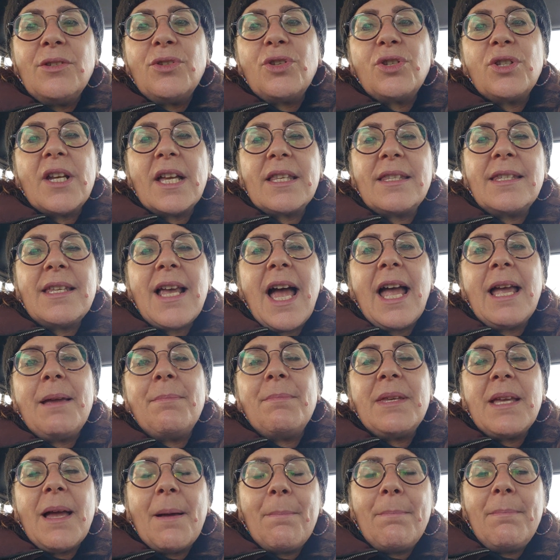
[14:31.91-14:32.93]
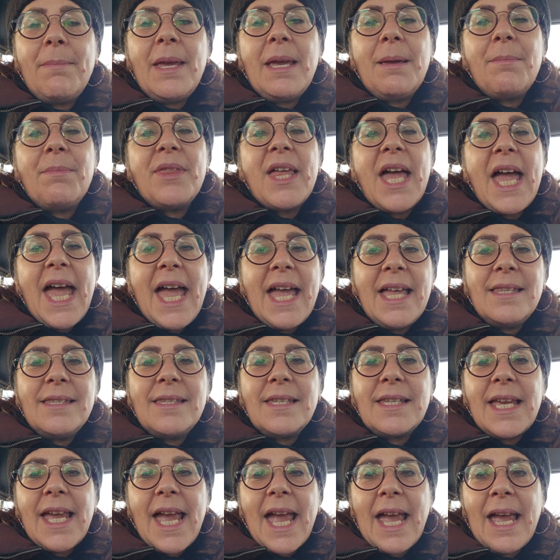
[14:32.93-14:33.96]
shnatayim yamim, the
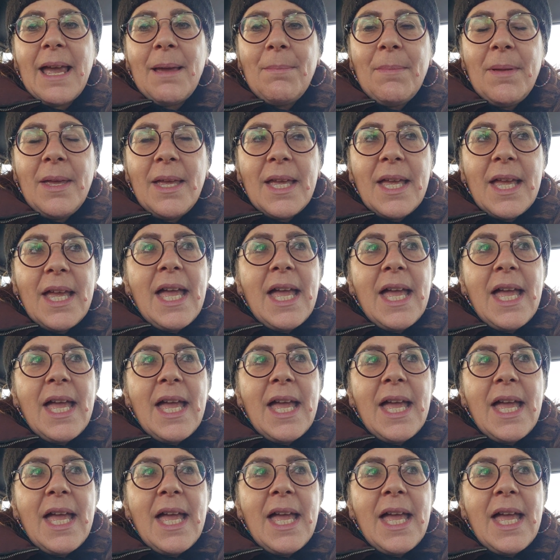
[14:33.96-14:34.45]
end came,